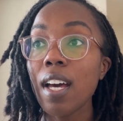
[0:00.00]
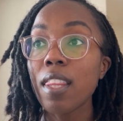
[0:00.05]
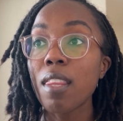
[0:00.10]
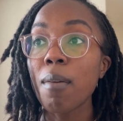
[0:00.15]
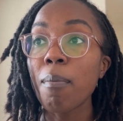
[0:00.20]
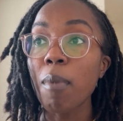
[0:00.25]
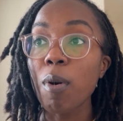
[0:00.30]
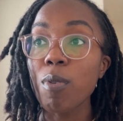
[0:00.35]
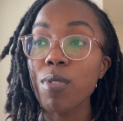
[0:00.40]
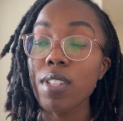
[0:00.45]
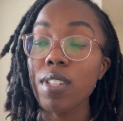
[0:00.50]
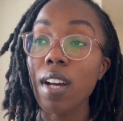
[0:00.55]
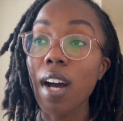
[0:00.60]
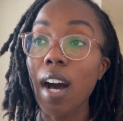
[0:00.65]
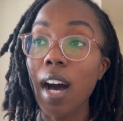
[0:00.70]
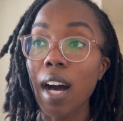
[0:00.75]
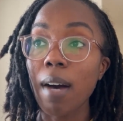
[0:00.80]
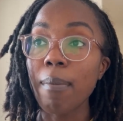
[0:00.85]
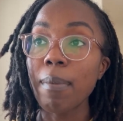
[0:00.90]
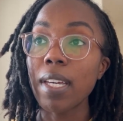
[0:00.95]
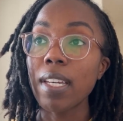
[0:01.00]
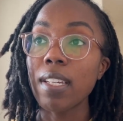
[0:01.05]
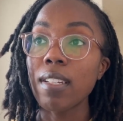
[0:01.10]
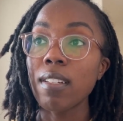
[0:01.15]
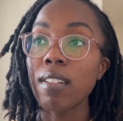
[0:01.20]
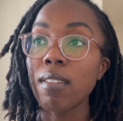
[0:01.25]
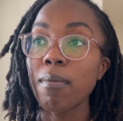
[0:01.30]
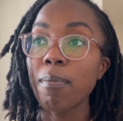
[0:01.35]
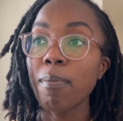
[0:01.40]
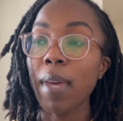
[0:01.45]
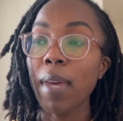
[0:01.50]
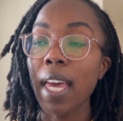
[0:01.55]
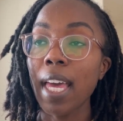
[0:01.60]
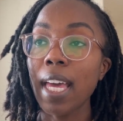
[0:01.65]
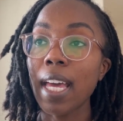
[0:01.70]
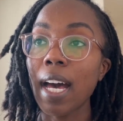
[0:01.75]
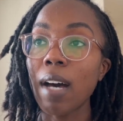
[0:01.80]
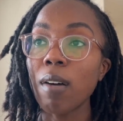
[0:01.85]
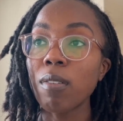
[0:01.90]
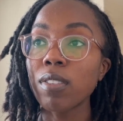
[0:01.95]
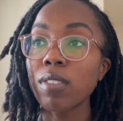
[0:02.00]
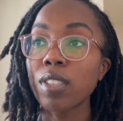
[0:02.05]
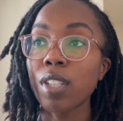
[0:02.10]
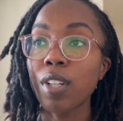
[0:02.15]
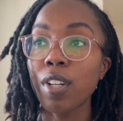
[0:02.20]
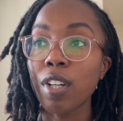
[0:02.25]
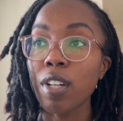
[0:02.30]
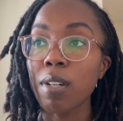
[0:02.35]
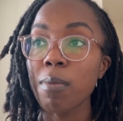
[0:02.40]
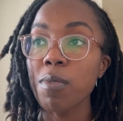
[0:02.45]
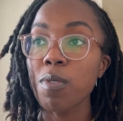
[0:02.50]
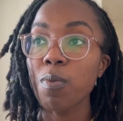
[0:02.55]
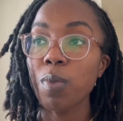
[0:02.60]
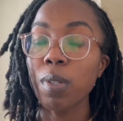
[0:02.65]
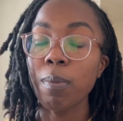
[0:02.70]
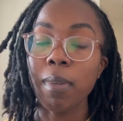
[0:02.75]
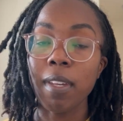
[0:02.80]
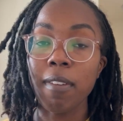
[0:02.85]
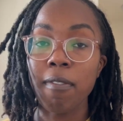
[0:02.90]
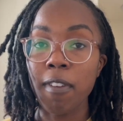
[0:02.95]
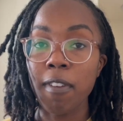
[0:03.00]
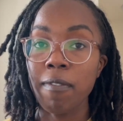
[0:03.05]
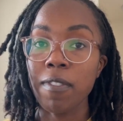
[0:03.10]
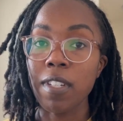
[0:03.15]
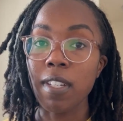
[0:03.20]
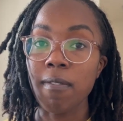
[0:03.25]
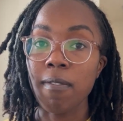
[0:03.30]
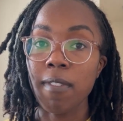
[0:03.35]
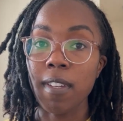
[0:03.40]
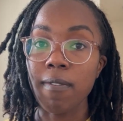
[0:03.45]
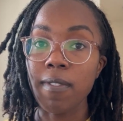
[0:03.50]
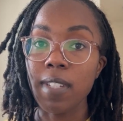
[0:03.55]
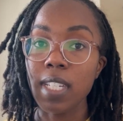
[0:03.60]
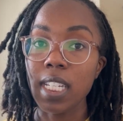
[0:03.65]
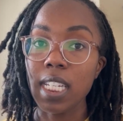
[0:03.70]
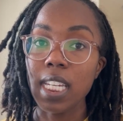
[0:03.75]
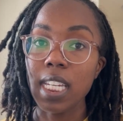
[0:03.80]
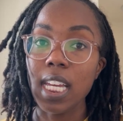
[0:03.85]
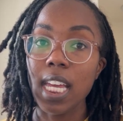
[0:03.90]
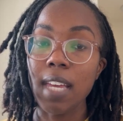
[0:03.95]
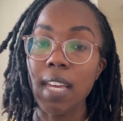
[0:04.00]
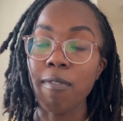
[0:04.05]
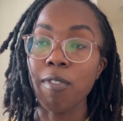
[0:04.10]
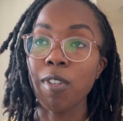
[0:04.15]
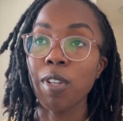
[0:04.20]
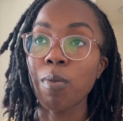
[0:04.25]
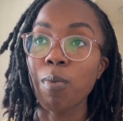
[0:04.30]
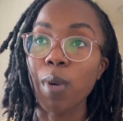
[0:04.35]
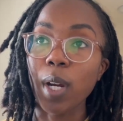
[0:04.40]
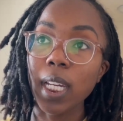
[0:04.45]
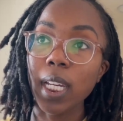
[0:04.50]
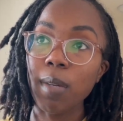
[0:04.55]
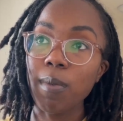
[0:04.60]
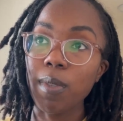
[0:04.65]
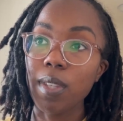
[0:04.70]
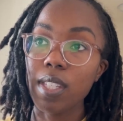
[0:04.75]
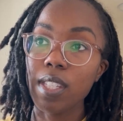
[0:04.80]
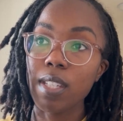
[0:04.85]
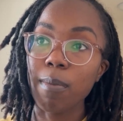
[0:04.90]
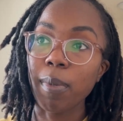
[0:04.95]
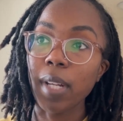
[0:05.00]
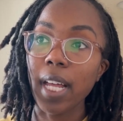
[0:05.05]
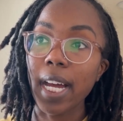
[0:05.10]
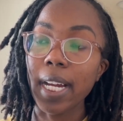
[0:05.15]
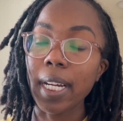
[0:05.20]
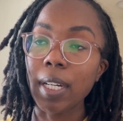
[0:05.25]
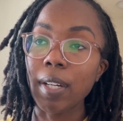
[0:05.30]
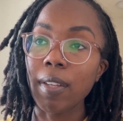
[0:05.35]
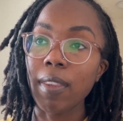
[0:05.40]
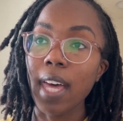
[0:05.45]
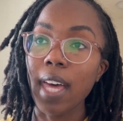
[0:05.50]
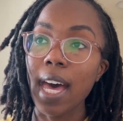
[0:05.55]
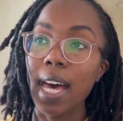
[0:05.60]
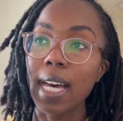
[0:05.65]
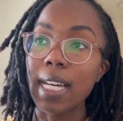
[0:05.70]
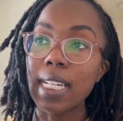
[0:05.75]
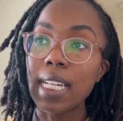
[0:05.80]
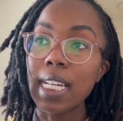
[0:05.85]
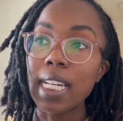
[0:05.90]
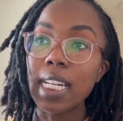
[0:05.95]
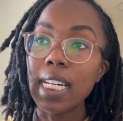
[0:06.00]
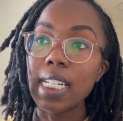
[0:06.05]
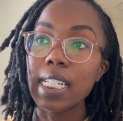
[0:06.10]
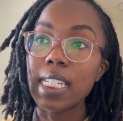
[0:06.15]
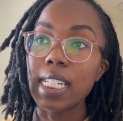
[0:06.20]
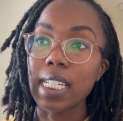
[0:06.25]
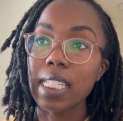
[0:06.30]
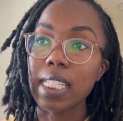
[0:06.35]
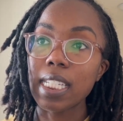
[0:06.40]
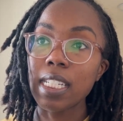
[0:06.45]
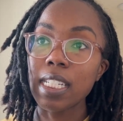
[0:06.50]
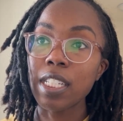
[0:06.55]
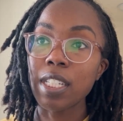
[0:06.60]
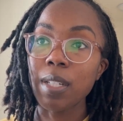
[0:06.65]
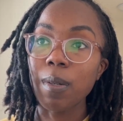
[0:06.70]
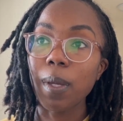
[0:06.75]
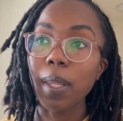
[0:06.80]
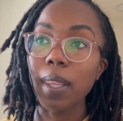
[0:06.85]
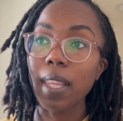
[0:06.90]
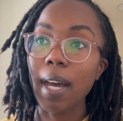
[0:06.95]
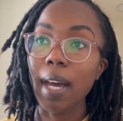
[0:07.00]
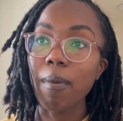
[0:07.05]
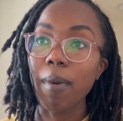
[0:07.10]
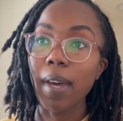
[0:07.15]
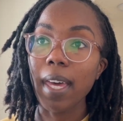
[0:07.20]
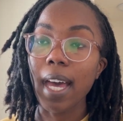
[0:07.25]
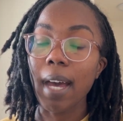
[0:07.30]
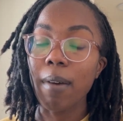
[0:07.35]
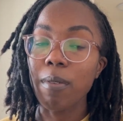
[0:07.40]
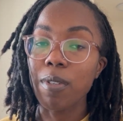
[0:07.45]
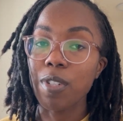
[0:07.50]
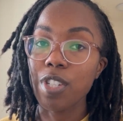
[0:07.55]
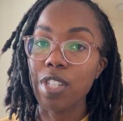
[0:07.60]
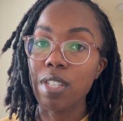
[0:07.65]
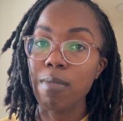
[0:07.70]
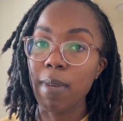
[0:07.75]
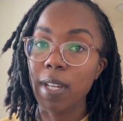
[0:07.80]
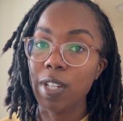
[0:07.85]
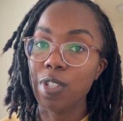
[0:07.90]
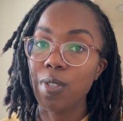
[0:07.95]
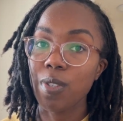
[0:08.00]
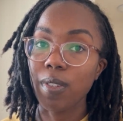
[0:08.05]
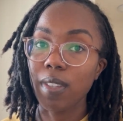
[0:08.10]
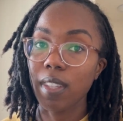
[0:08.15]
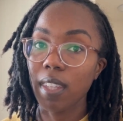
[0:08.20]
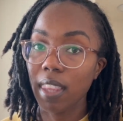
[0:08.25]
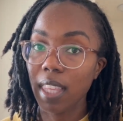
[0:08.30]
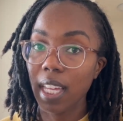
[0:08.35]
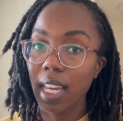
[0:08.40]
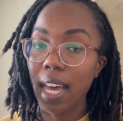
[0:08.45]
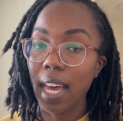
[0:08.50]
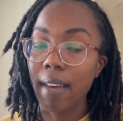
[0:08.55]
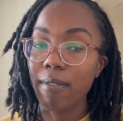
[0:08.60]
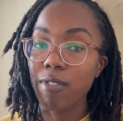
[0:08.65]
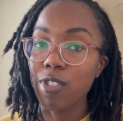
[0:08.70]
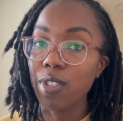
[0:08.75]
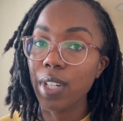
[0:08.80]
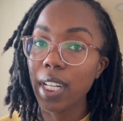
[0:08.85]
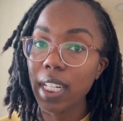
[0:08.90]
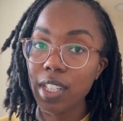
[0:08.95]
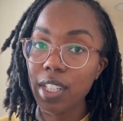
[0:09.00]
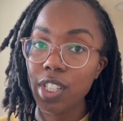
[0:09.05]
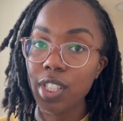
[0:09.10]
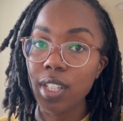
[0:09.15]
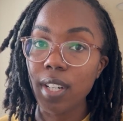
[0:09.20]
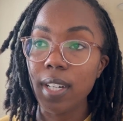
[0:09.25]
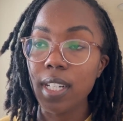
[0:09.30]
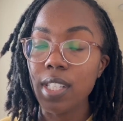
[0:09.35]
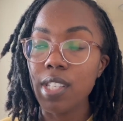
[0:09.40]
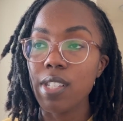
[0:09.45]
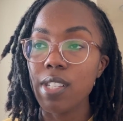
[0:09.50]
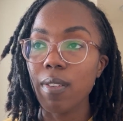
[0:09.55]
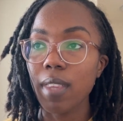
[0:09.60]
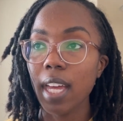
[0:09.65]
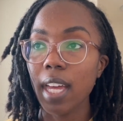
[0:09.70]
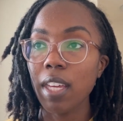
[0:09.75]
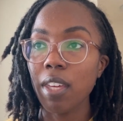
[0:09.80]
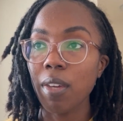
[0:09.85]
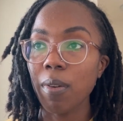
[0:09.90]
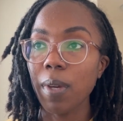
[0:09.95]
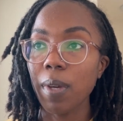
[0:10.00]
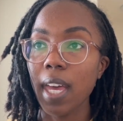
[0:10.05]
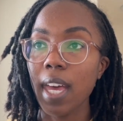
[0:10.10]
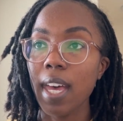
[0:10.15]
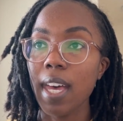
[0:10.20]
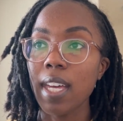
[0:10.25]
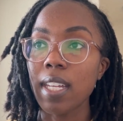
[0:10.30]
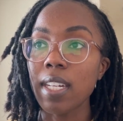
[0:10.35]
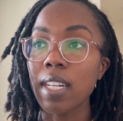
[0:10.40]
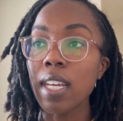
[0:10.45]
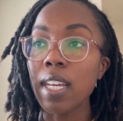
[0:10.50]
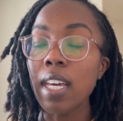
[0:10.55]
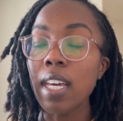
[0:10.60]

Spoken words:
The most common payout terms would be 50-50. If you're working with a supplier that doesn't do it that way, I would just make sure that they have trade assurance so that you can,